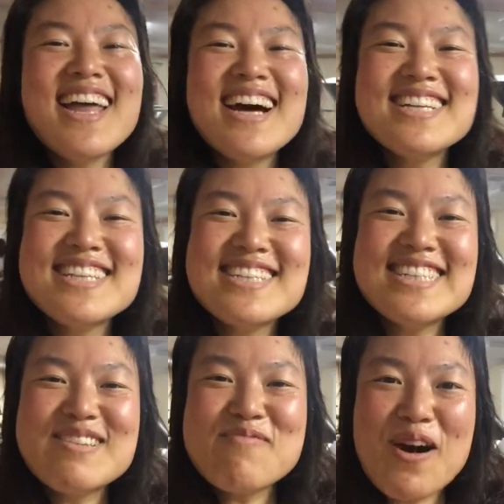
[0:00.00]
and I didn't
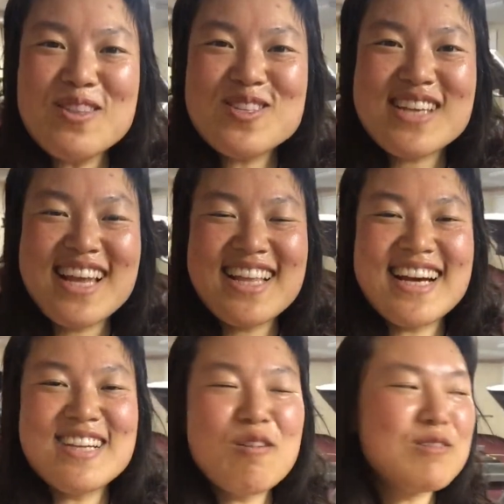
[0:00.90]
eat much and
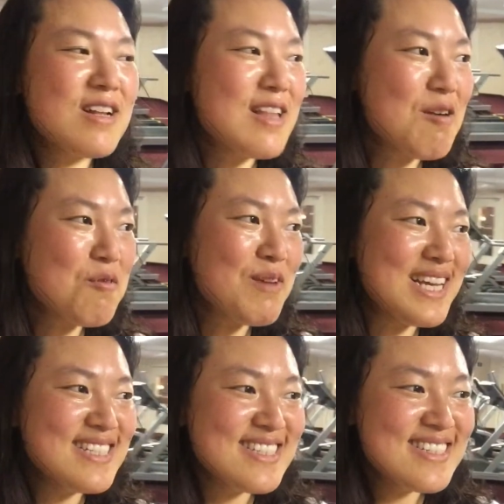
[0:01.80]
I lost a lot of
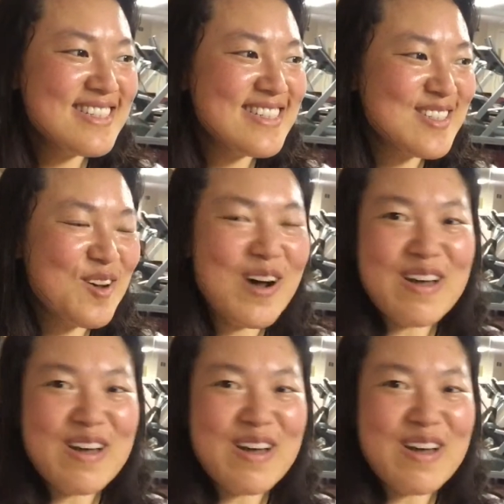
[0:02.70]
weight. So